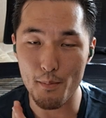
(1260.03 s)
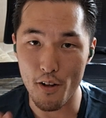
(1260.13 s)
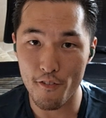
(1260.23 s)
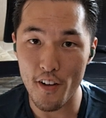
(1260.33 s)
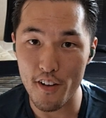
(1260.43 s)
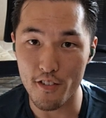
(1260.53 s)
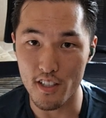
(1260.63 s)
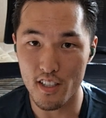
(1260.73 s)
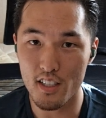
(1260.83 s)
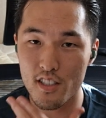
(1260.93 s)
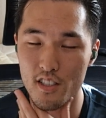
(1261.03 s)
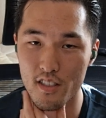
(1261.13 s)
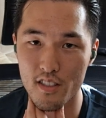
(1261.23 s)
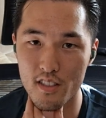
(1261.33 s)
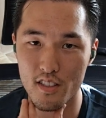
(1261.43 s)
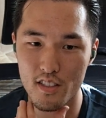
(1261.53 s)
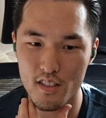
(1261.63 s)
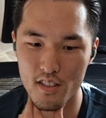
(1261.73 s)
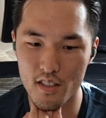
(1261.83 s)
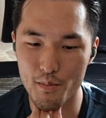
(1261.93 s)
not my favorite. It's just
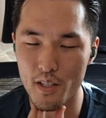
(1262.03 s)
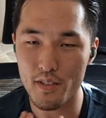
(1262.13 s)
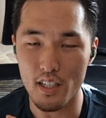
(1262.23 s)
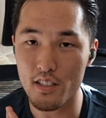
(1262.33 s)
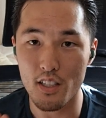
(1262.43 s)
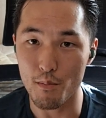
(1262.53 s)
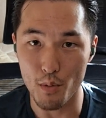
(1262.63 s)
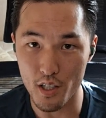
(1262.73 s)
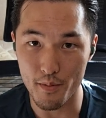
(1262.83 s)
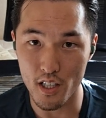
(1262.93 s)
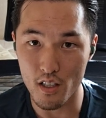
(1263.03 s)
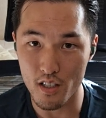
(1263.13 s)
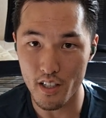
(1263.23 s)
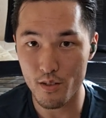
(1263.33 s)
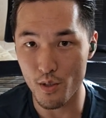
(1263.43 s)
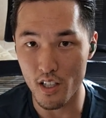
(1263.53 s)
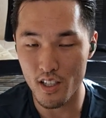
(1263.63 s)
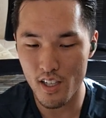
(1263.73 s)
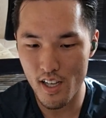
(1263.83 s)
sometimes I just didn't bring him at all. That's why.